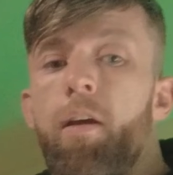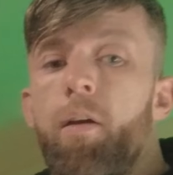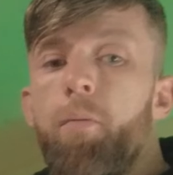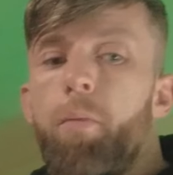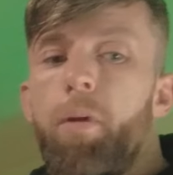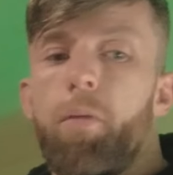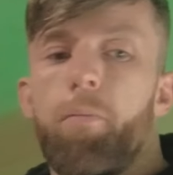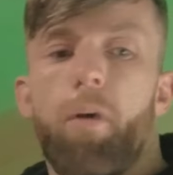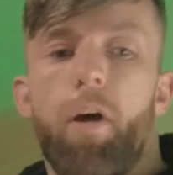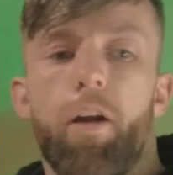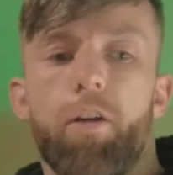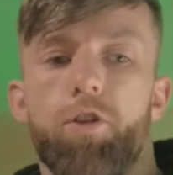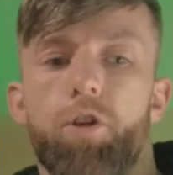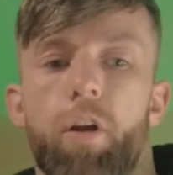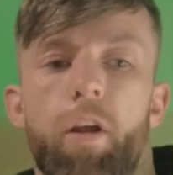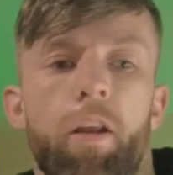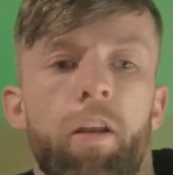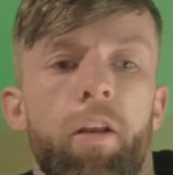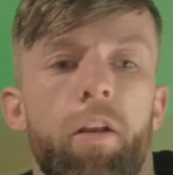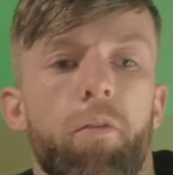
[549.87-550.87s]
Been back
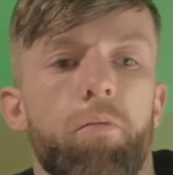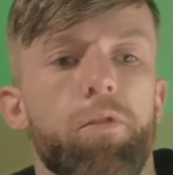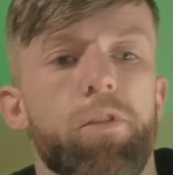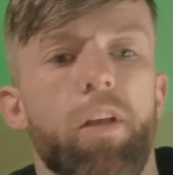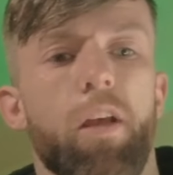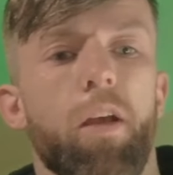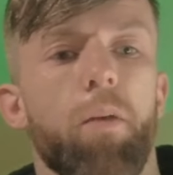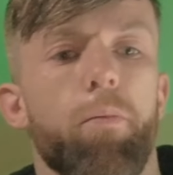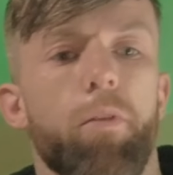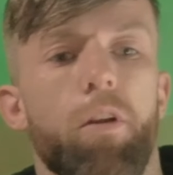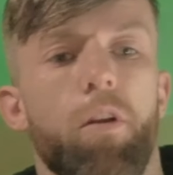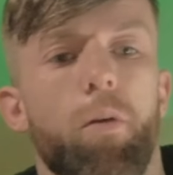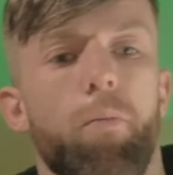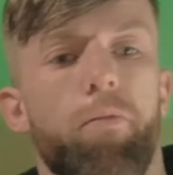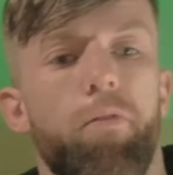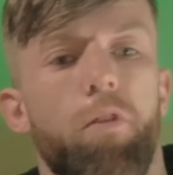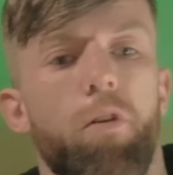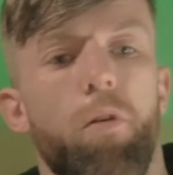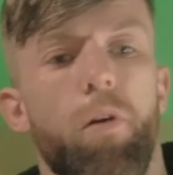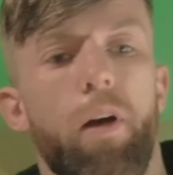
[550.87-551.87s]
training, I was taping it up
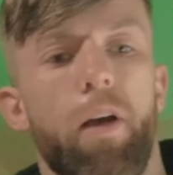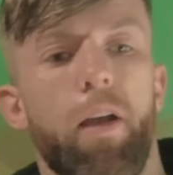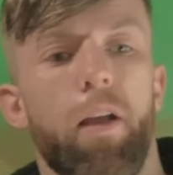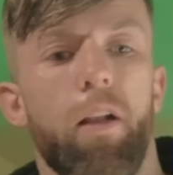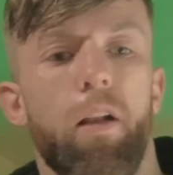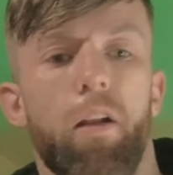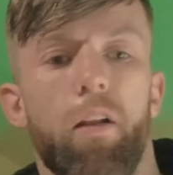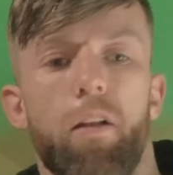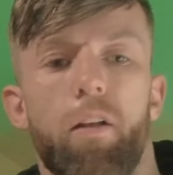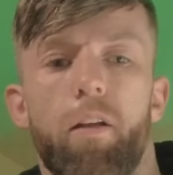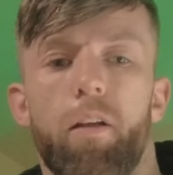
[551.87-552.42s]
for a while.